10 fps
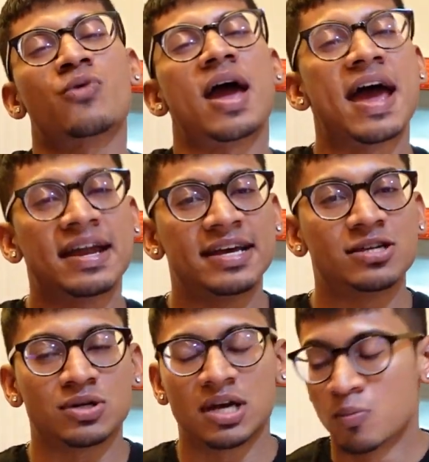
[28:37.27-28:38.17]
rare
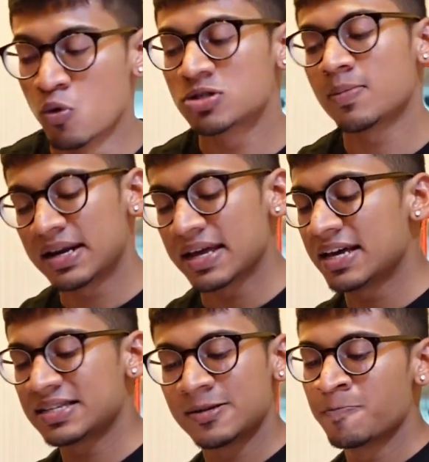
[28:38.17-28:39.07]
days, okay? Most of my
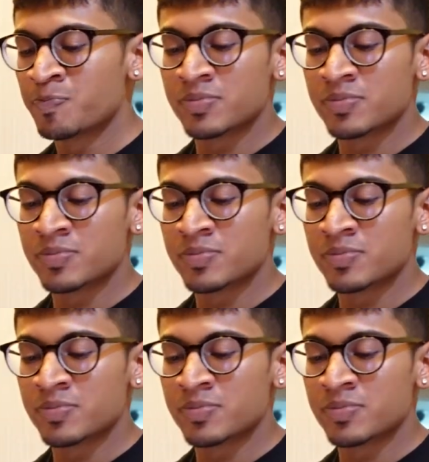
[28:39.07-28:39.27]
days,